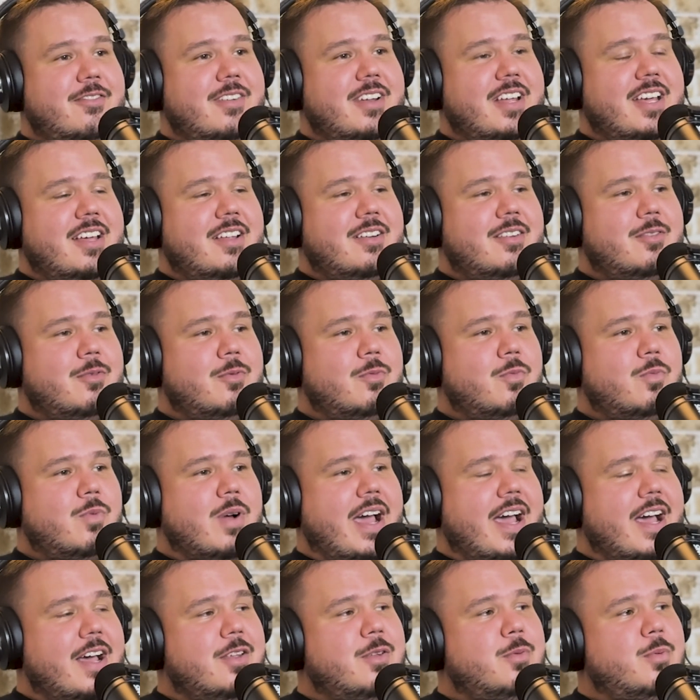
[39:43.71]
And
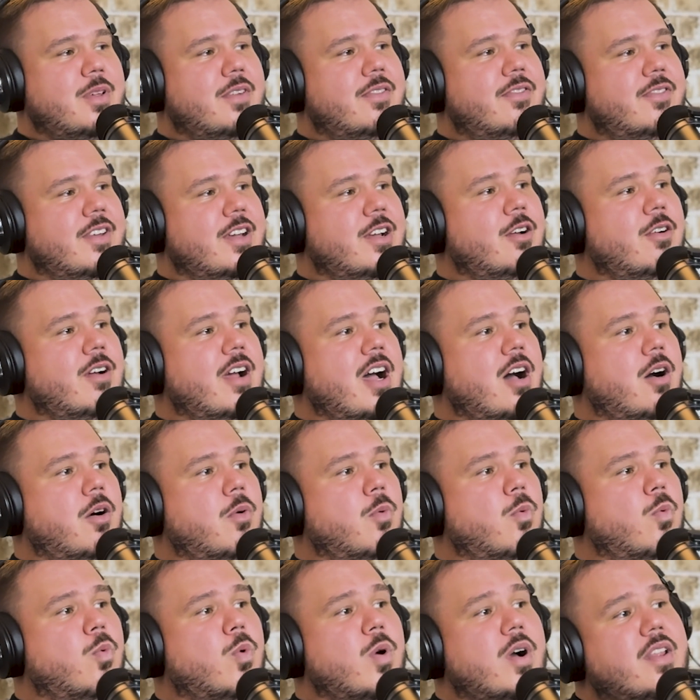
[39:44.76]
as we figure
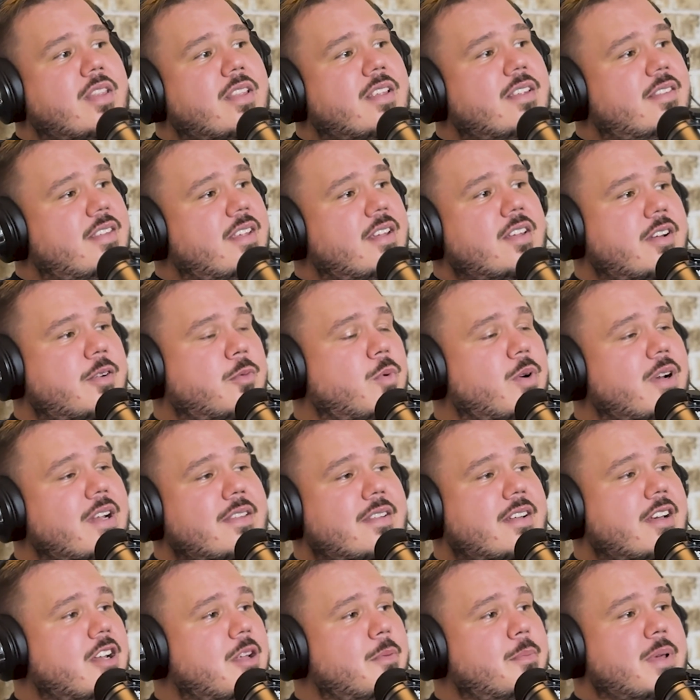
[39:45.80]
out what this is, what it's
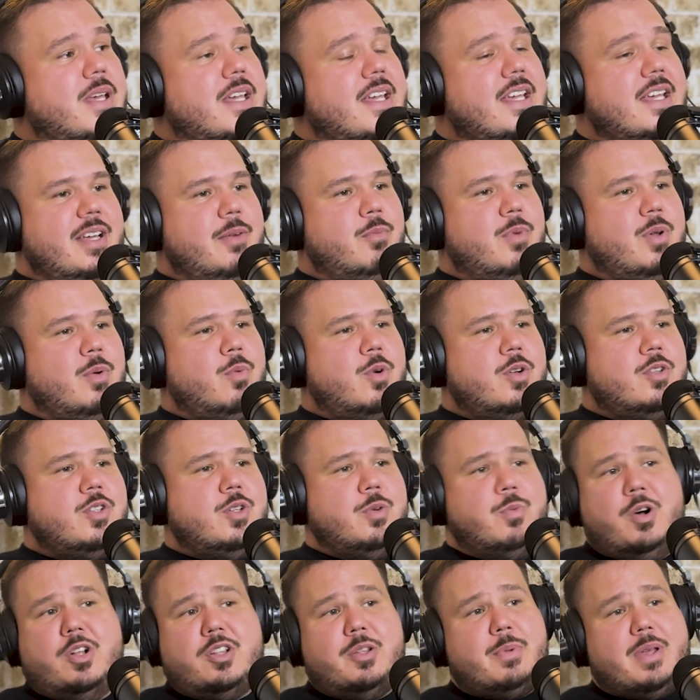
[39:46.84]
going to be, we want
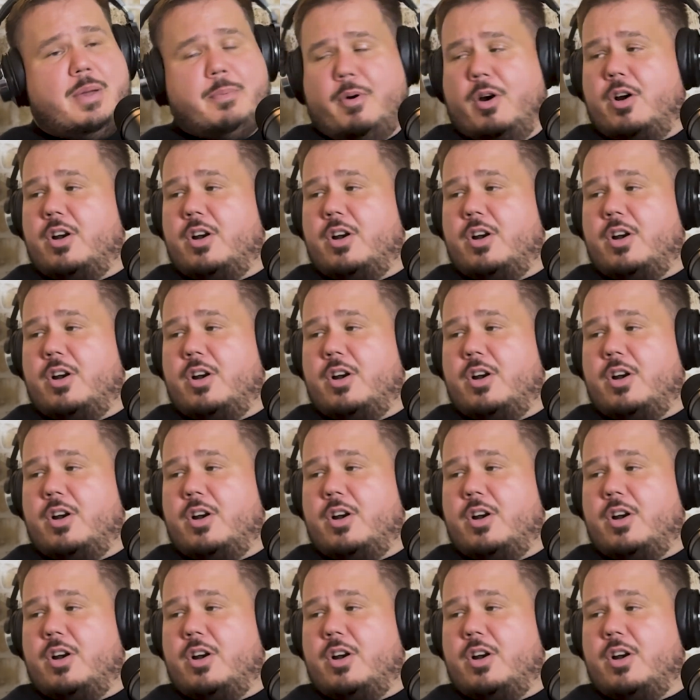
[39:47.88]
you all to be a part